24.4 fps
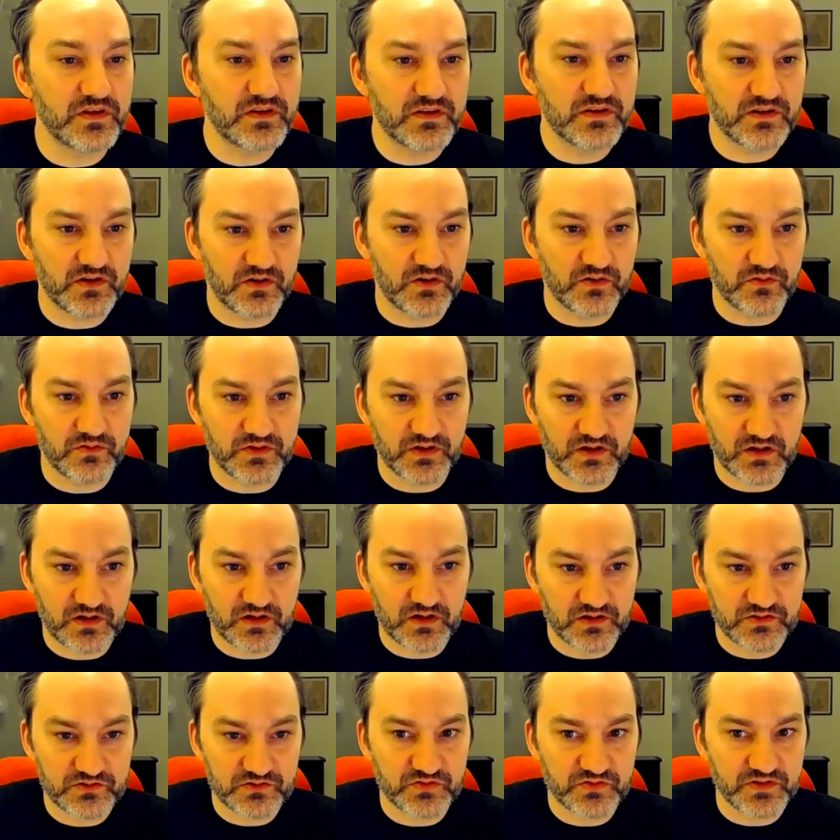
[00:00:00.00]
you know, the
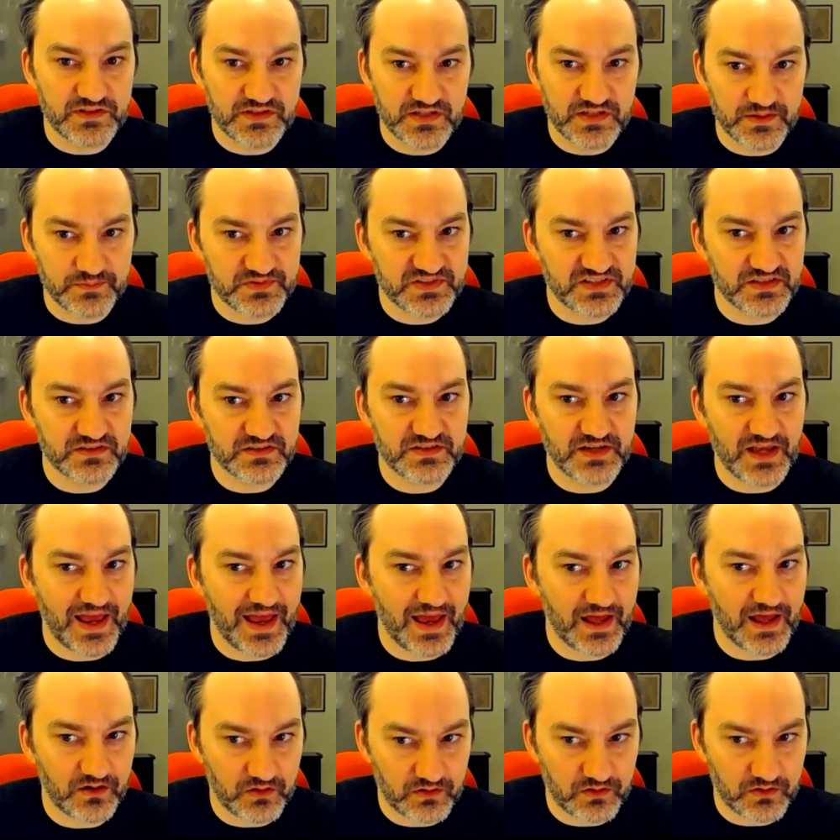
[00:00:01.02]
country tips into
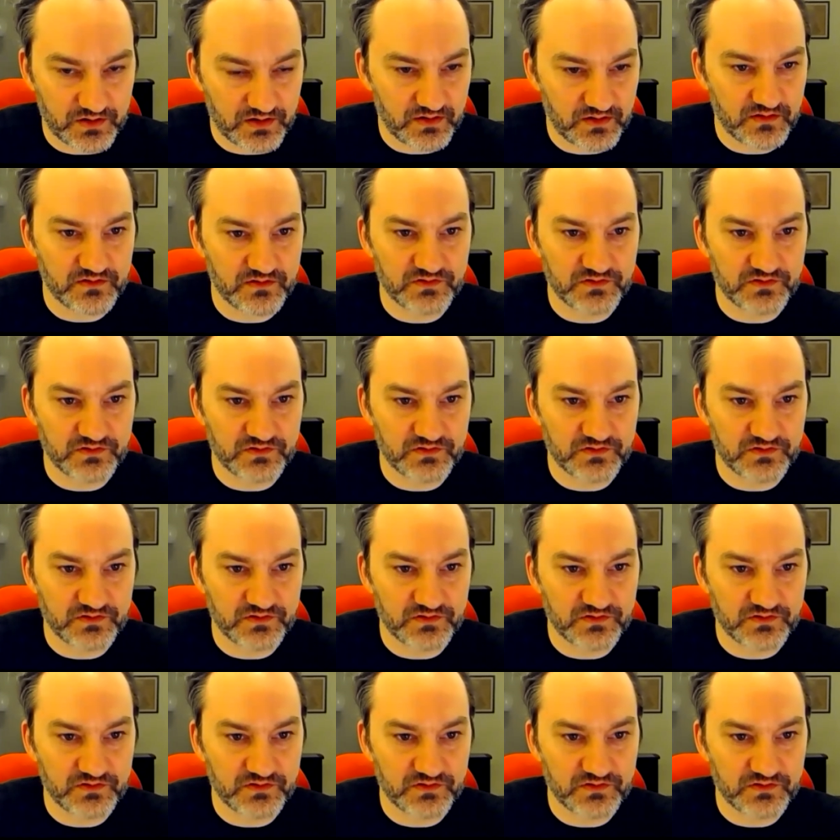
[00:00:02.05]
anarchy.